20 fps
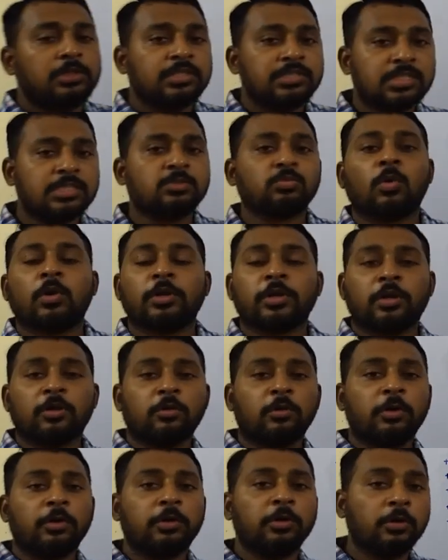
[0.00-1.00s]
this is what you are
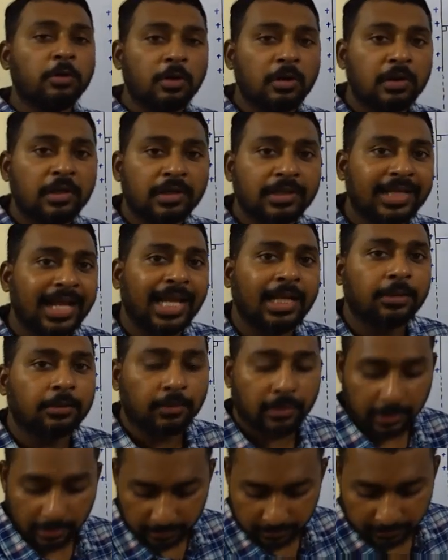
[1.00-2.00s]
going to
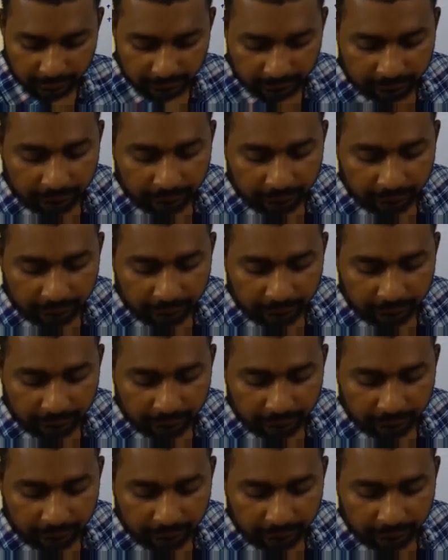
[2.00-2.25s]
calculate.